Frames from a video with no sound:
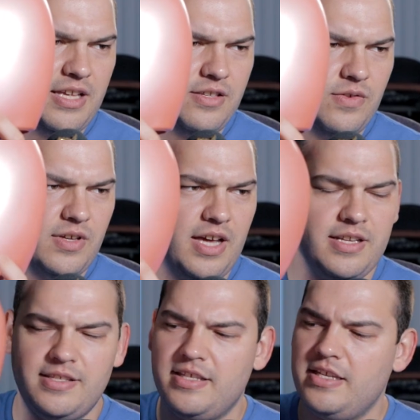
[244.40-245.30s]
as you can
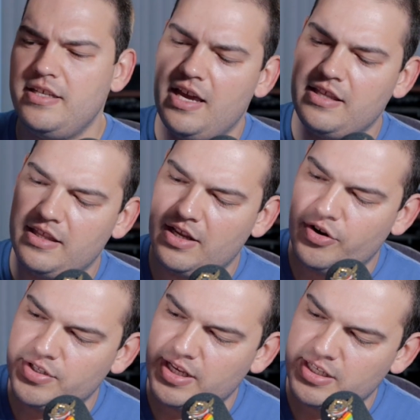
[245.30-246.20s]
kind of see. And then
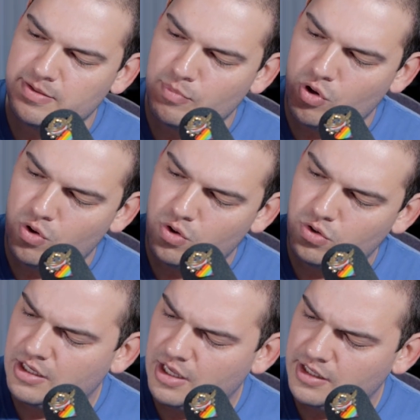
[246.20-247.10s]
there is a
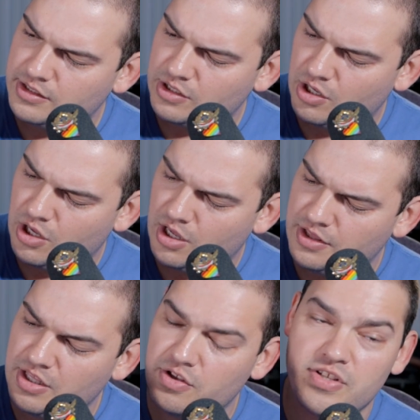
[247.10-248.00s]
small cut
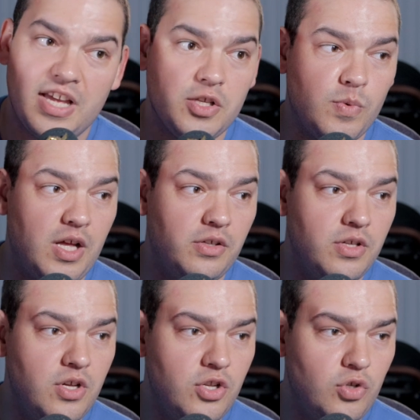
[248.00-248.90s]
on the other side as well,
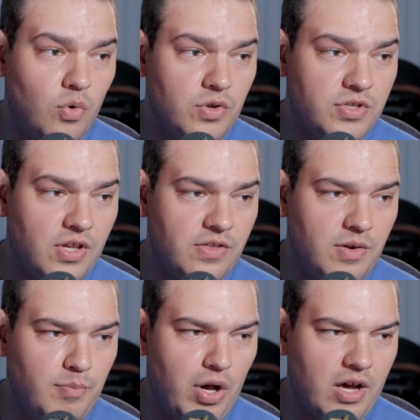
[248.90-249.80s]
towards
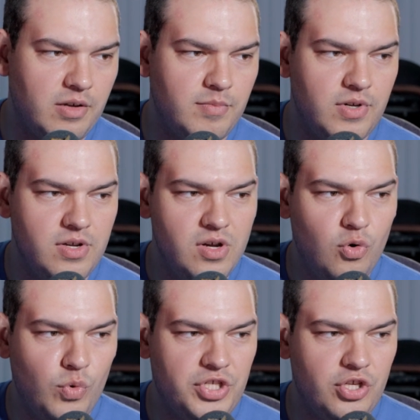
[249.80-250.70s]
the bottom,
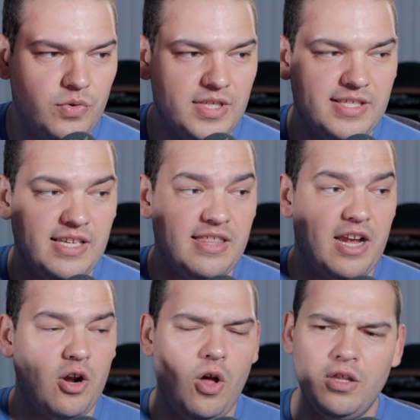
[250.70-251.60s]
which you can see
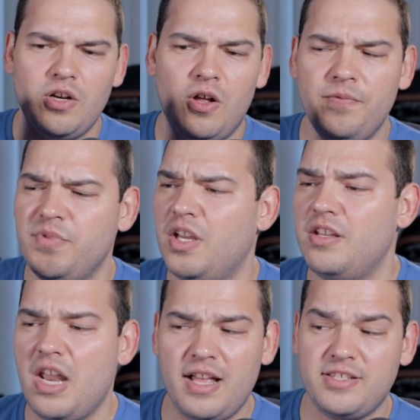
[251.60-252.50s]
there. All in all,
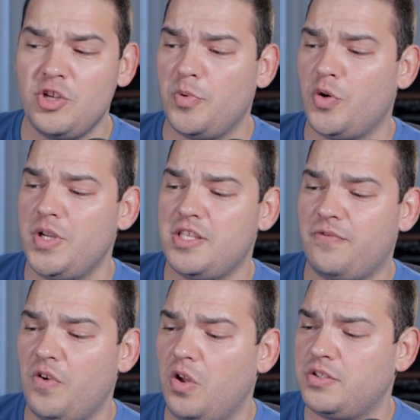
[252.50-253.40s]
not Super Queen's
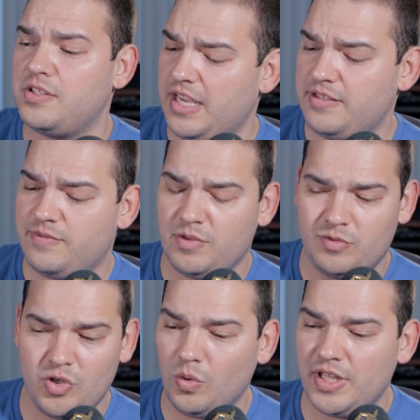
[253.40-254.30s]
fault. It
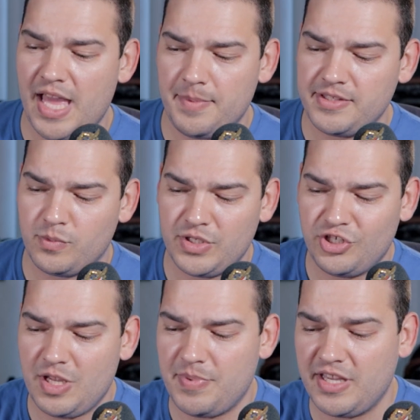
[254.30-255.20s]
totally happens when
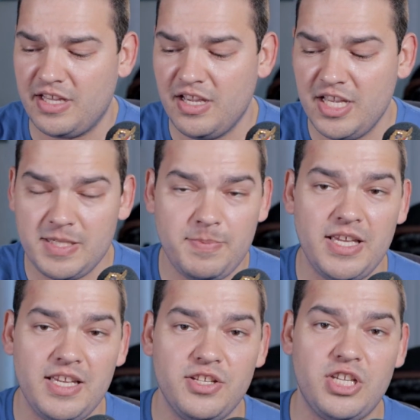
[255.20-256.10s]
shipping it.
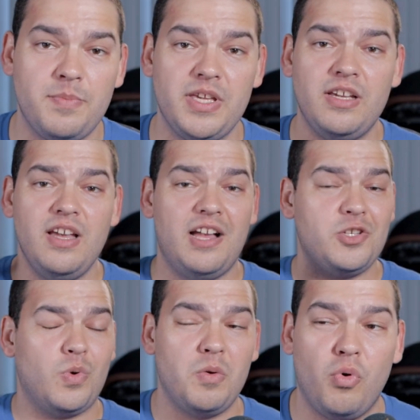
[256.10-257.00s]
Speaking of shipping, I
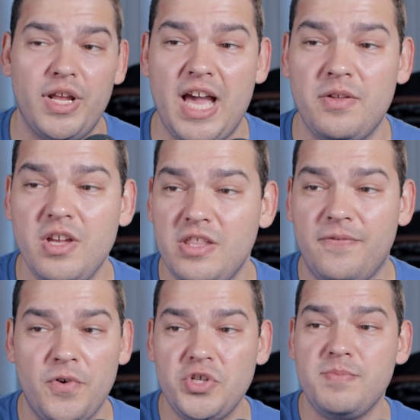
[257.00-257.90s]
just want to point out the
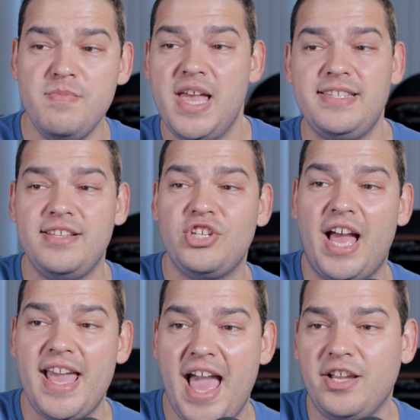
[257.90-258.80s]
first message
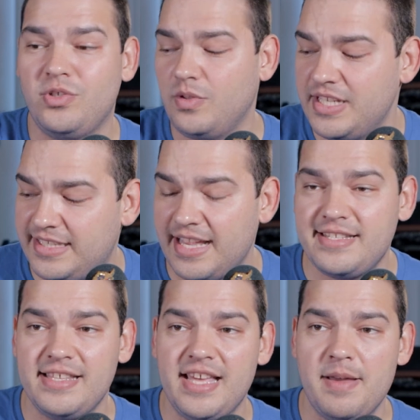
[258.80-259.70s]
I actually sent
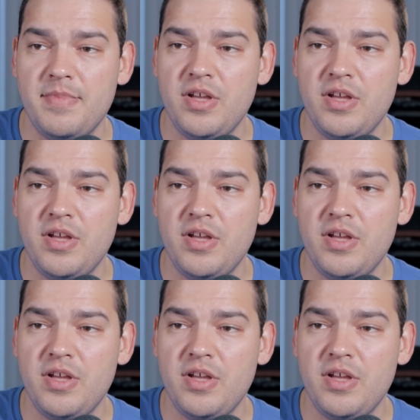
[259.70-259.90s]
to them